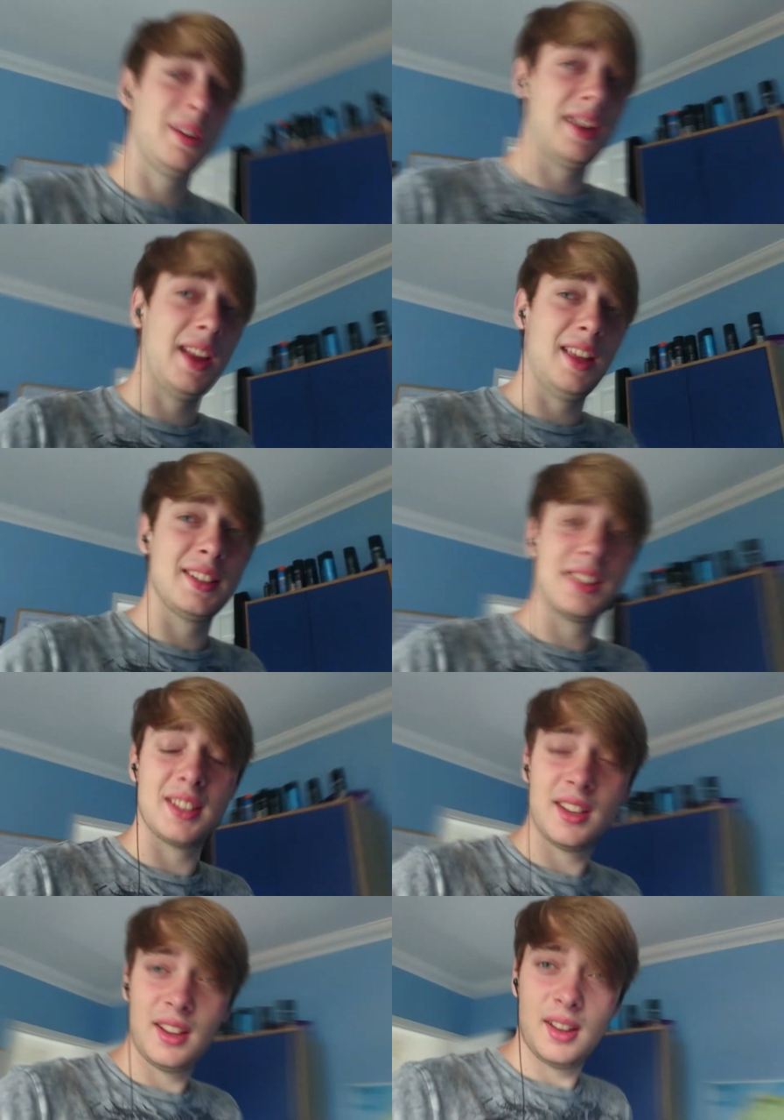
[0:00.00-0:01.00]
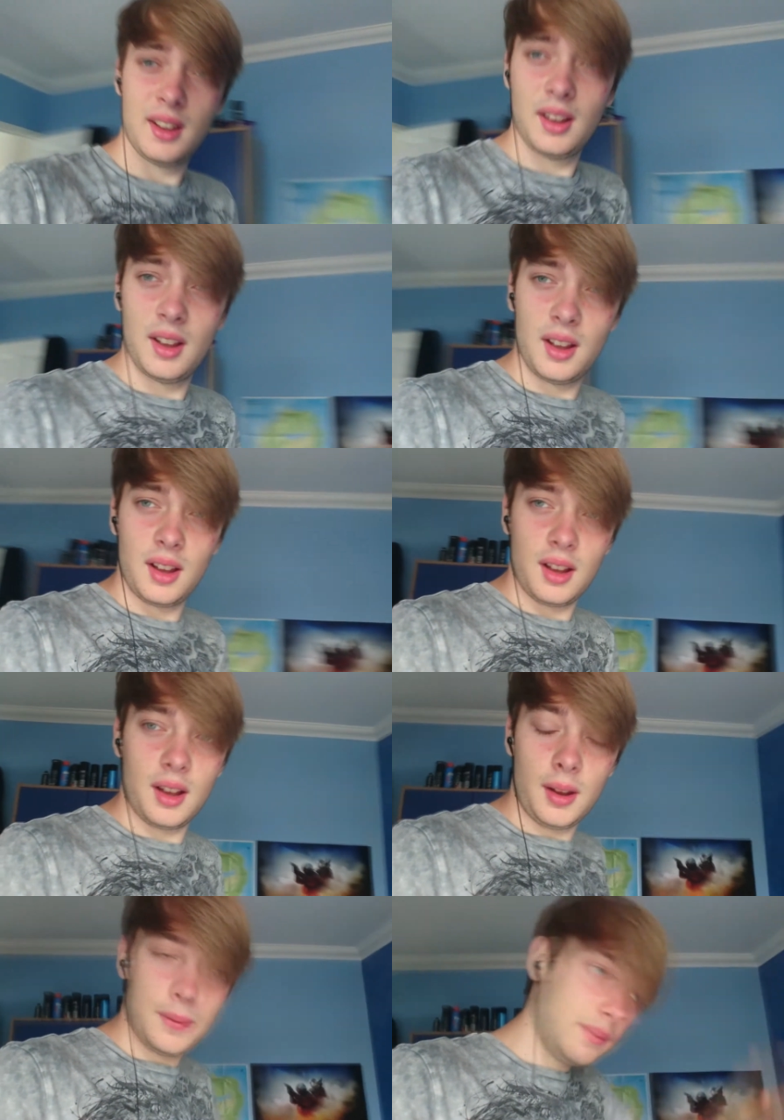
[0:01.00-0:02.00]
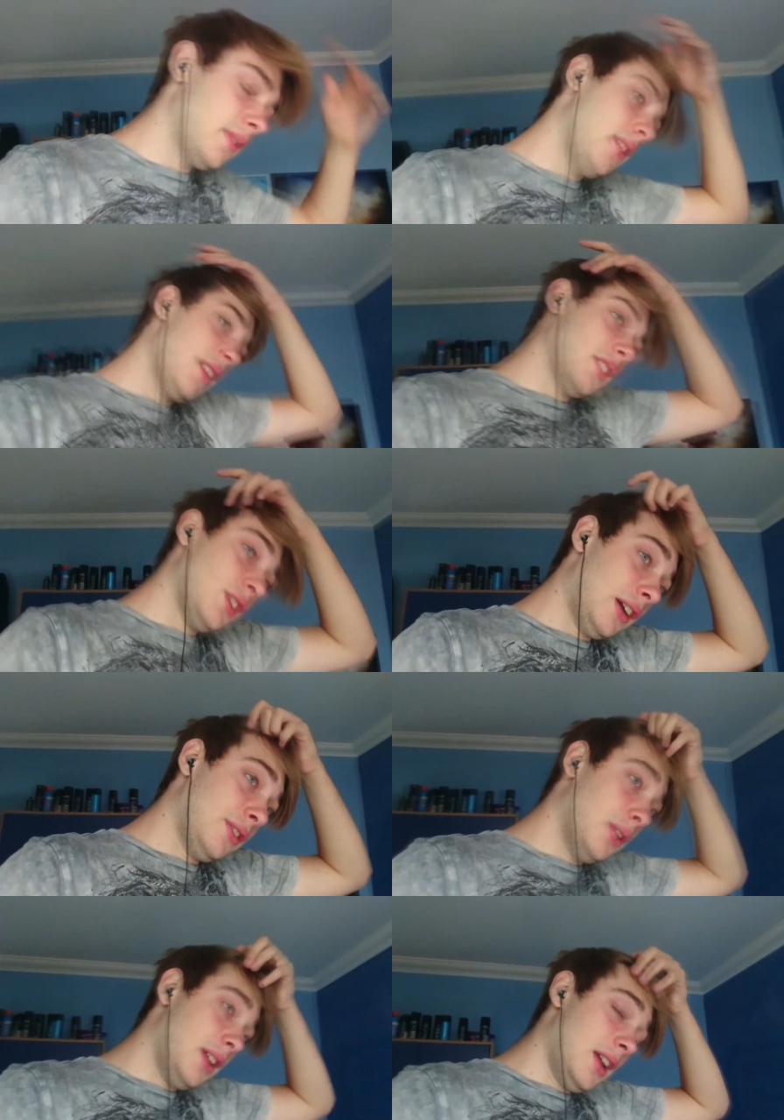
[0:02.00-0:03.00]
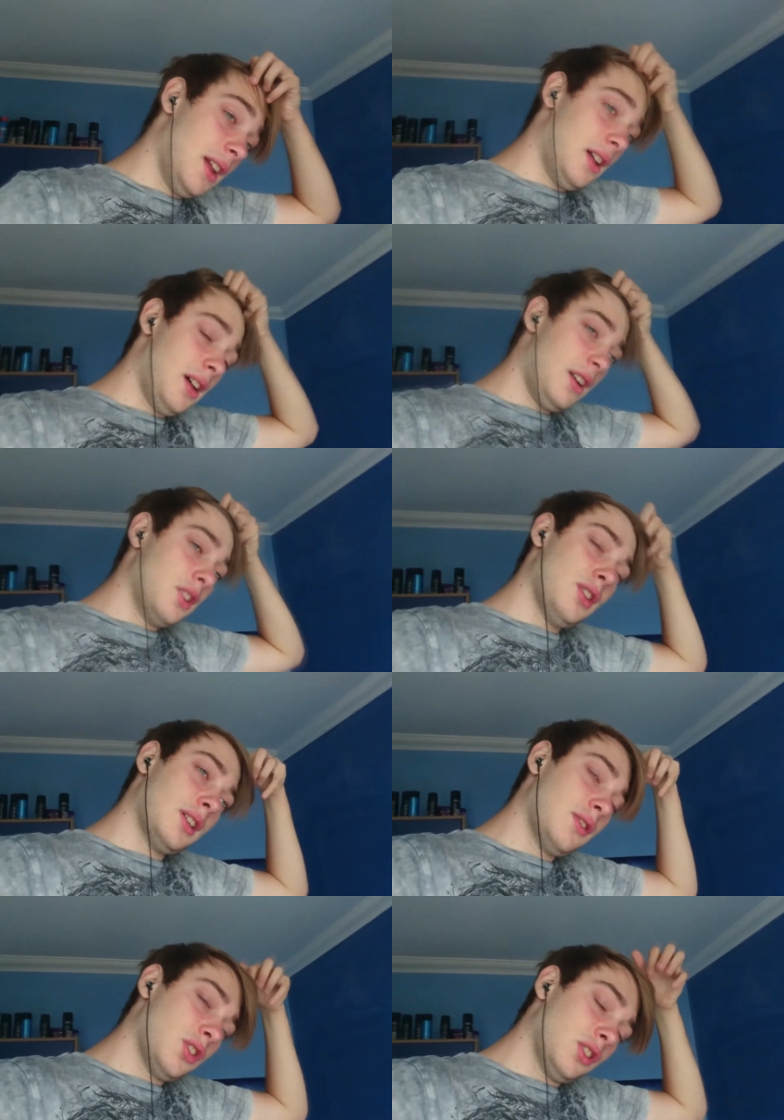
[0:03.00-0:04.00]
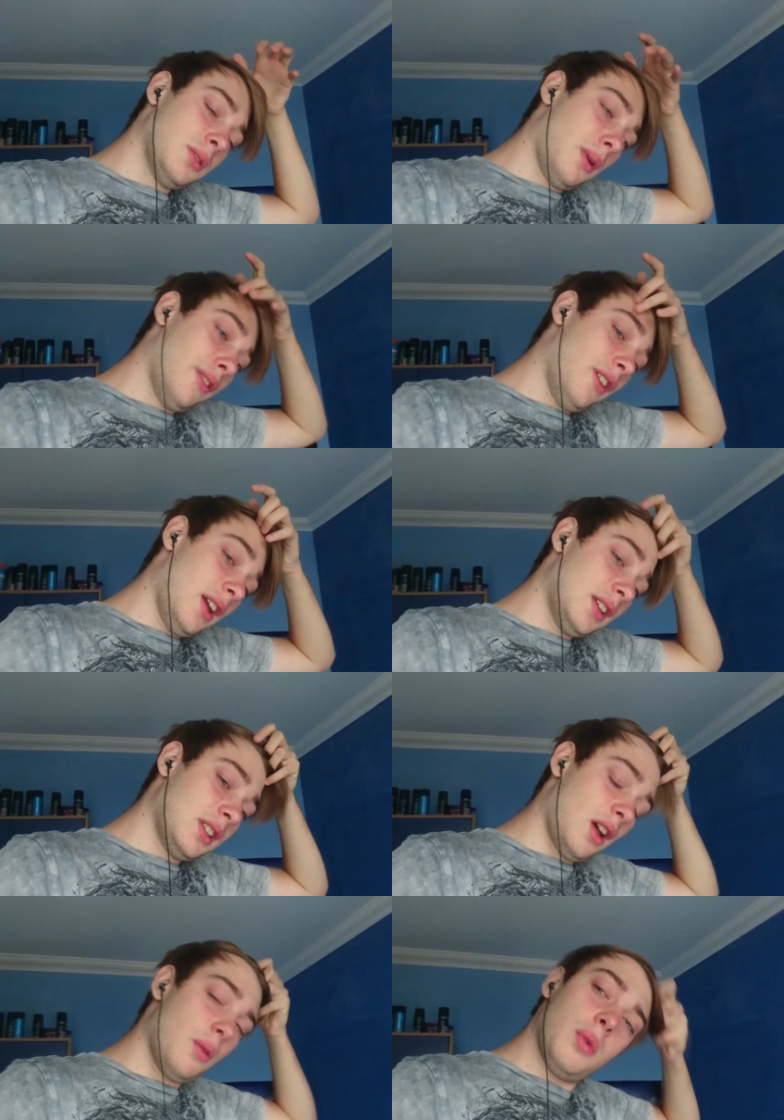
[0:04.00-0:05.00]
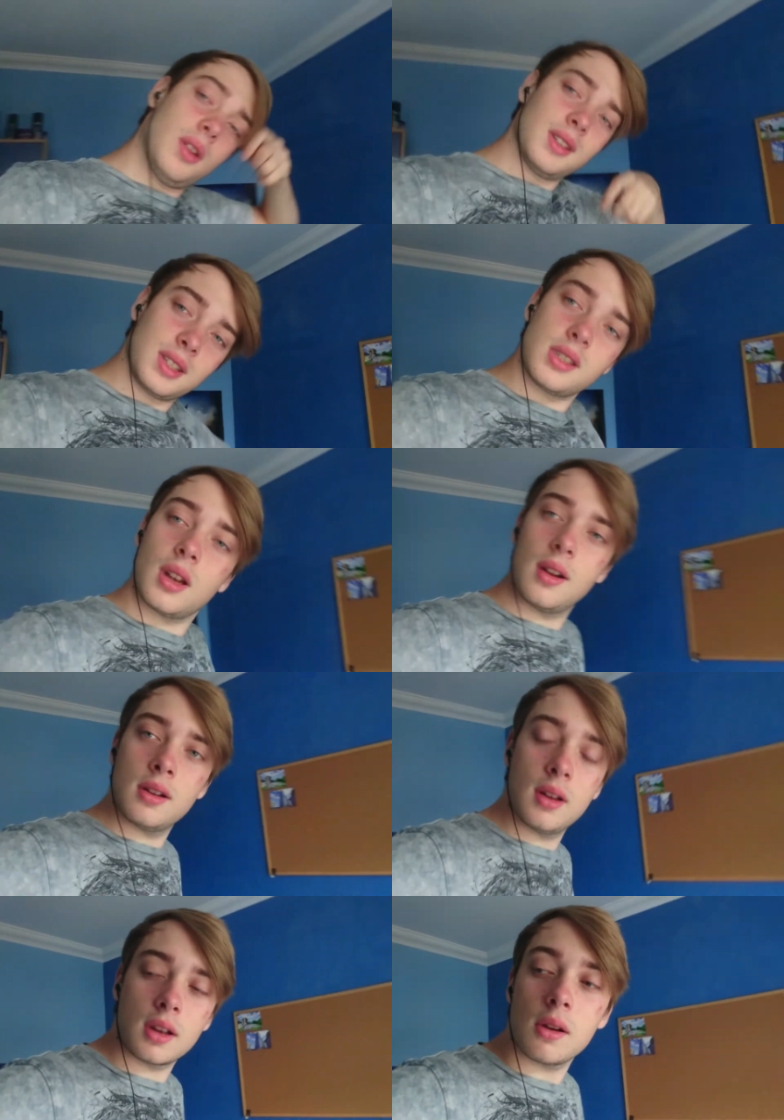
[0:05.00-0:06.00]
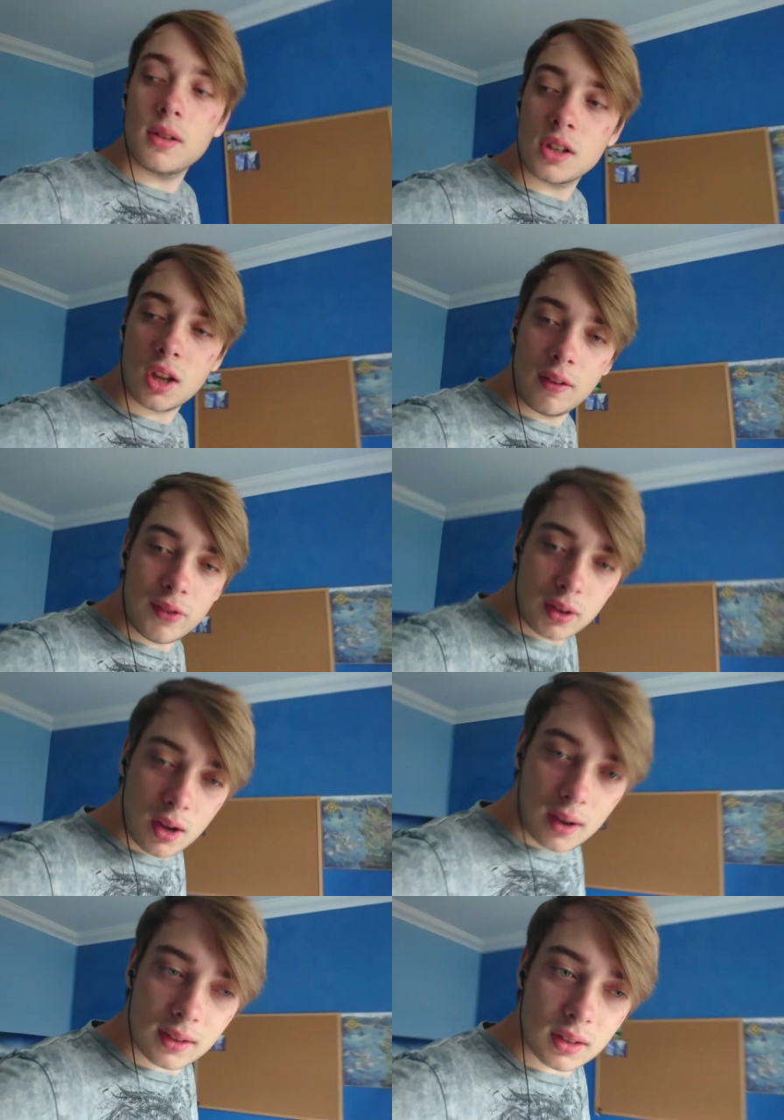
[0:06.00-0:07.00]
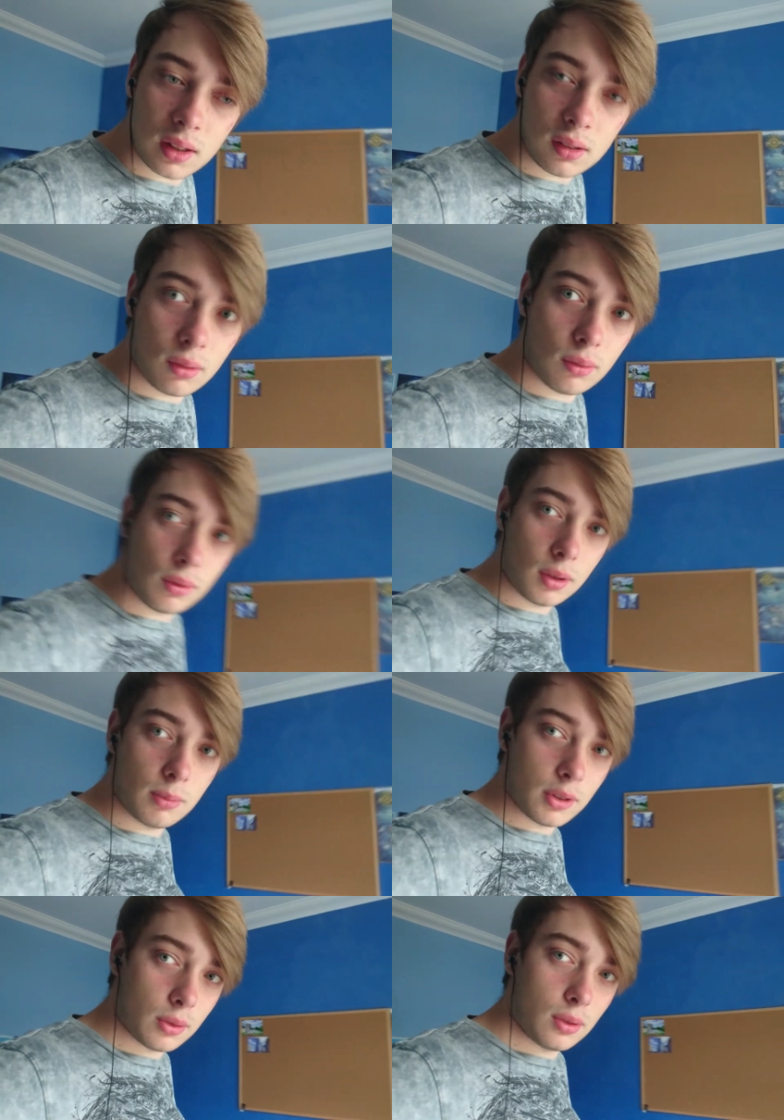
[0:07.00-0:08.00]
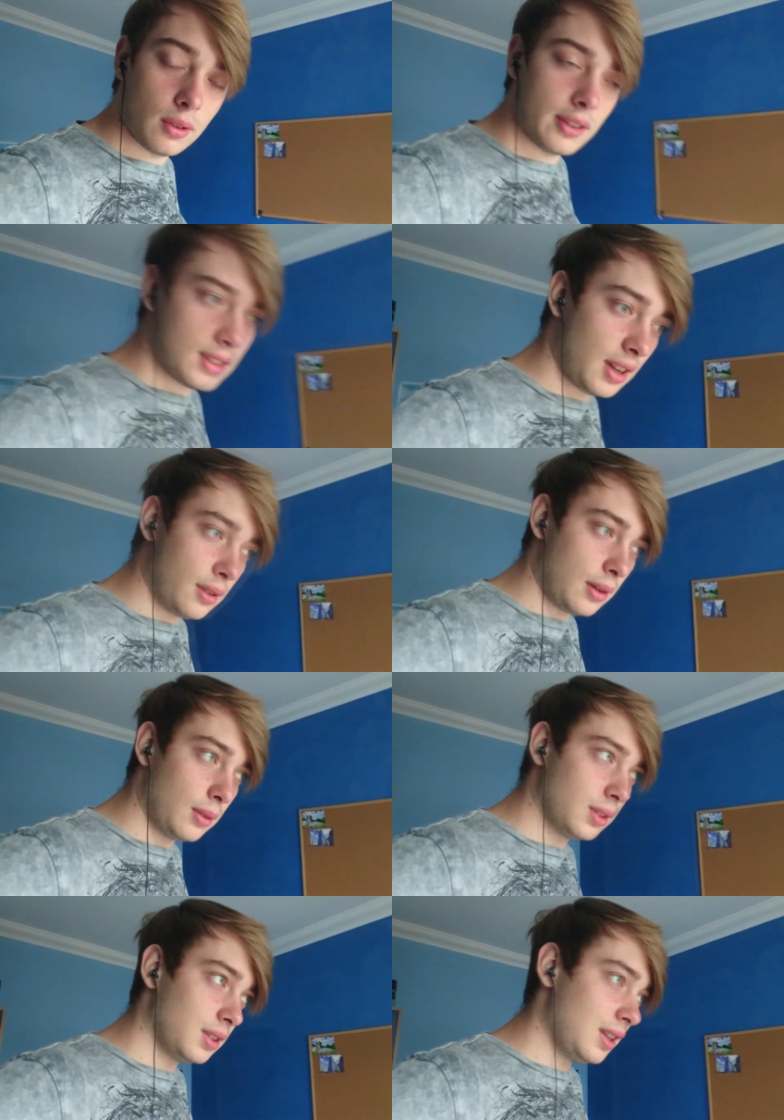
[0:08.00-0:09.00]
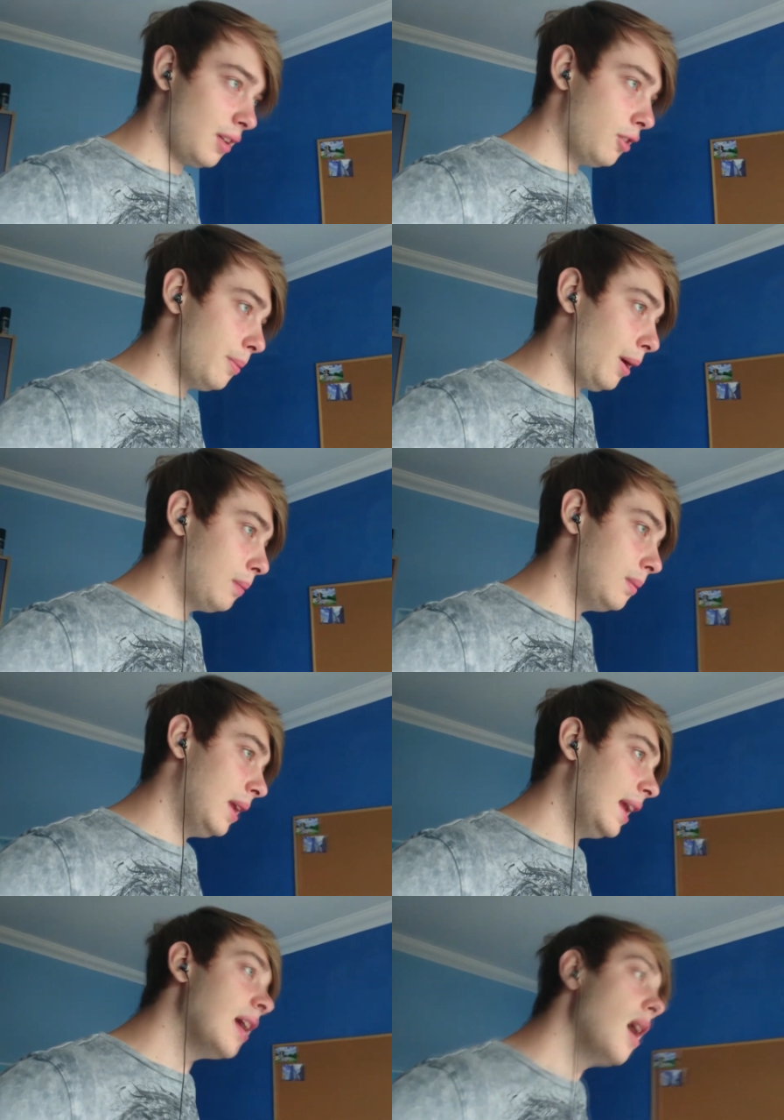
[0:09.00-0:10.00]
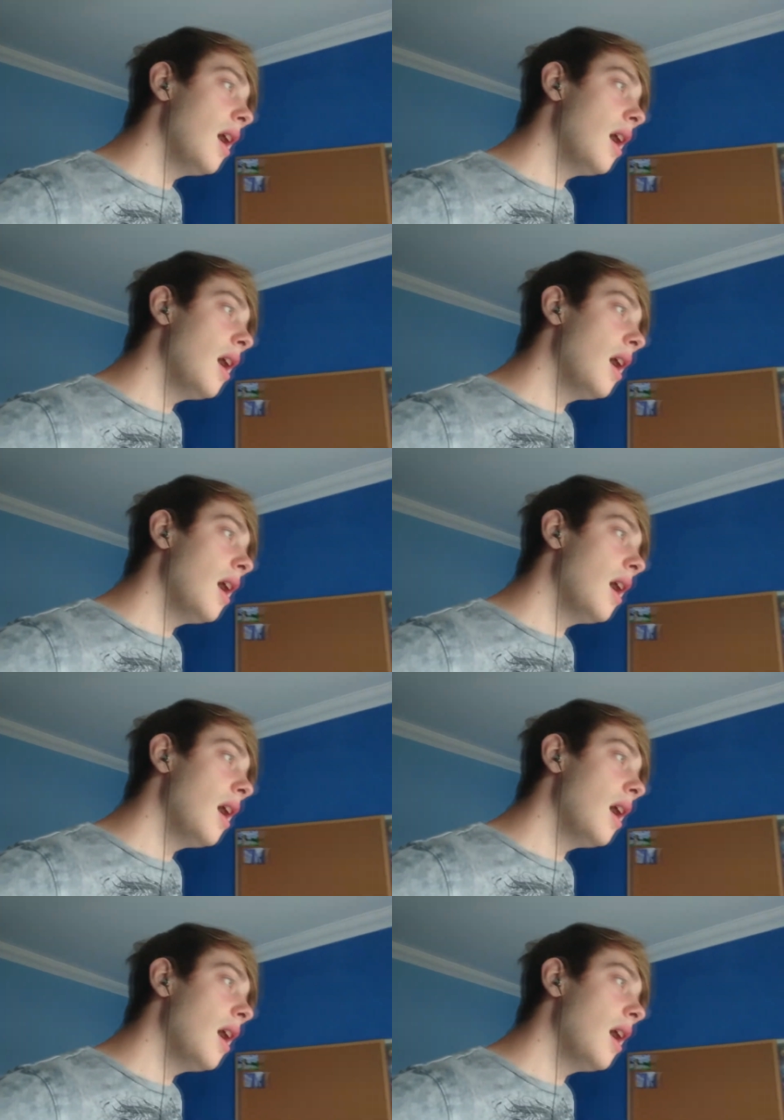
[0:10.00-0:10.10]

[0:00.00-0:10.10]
I guess. Um, sorry for the unattractive shots of my face. I was going to give you guys a little room tour and tell you tell you about me.